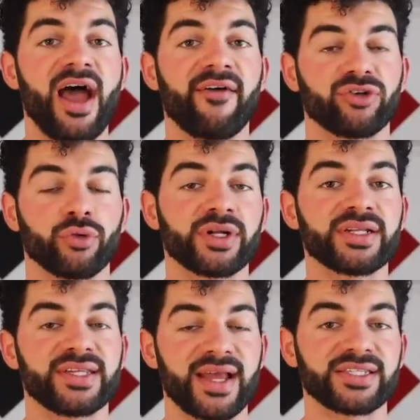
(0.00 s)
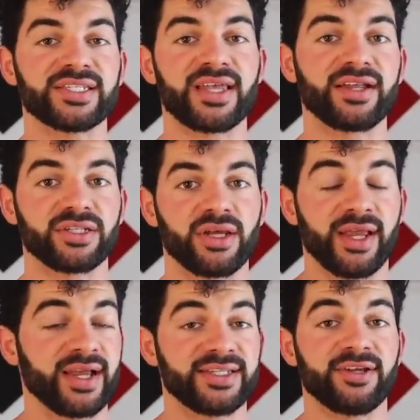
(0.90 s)
after an intense set.
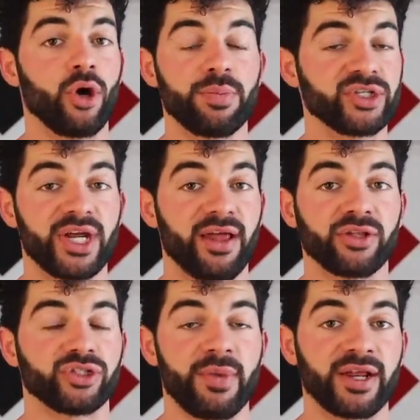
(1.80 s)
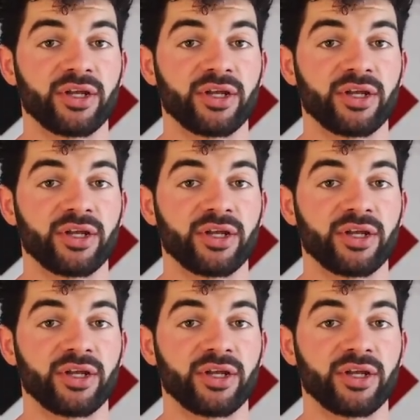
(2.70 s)
Like I said, open challenge, man.